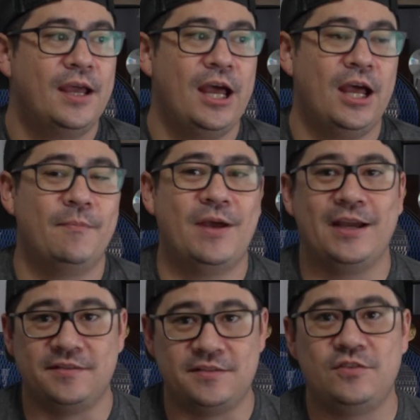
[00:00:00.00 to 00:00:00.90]

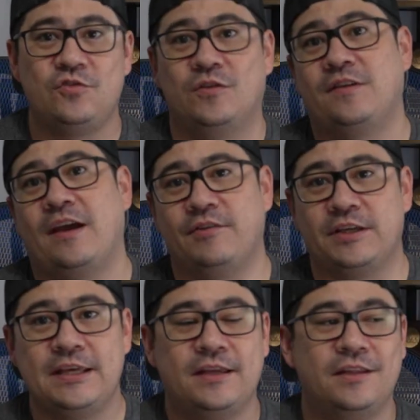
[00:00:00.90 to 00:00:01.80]
I did just have a
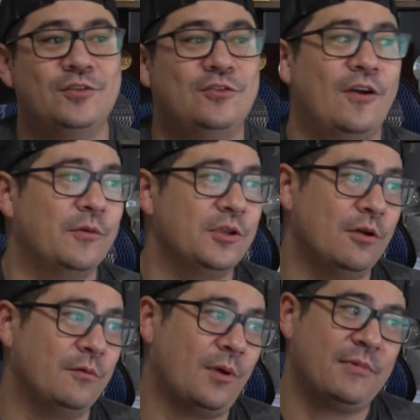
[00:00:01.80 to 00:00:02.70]
kid, so
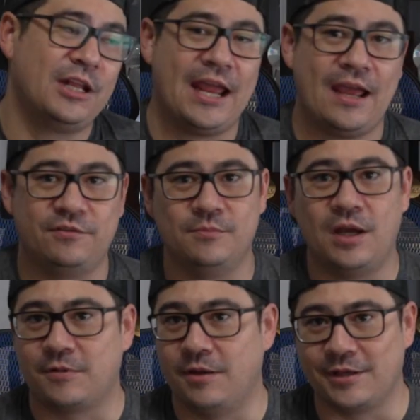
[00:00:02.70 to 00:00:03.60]
I'm going to have some
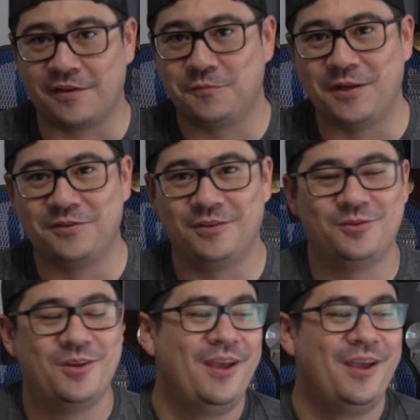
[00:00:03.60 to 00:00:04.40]
upcoming expenses